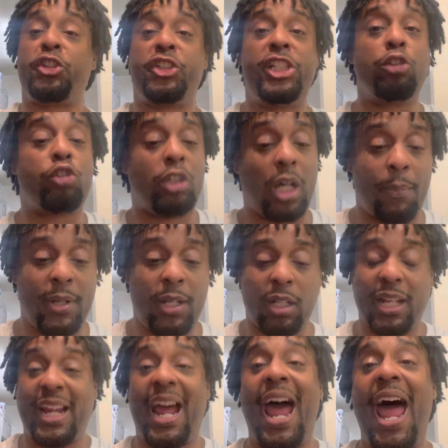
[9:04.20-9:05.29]
chiseled up. He looked
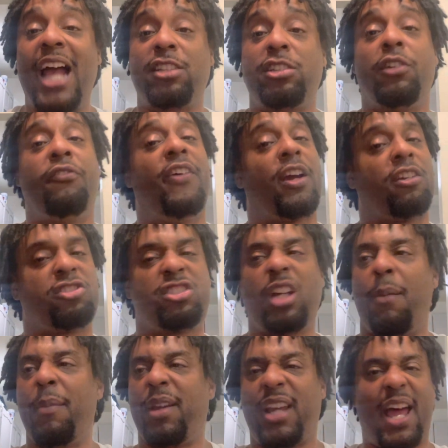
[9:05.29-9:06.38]
like an action figure.
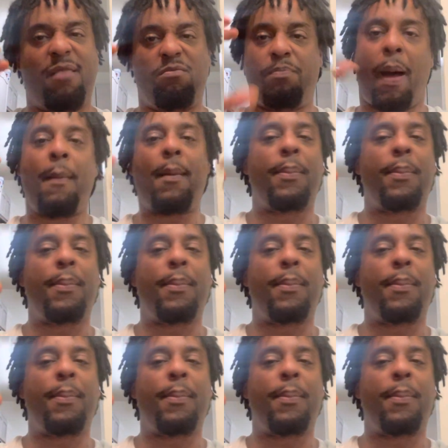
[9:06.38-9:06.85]
Stomach got bang,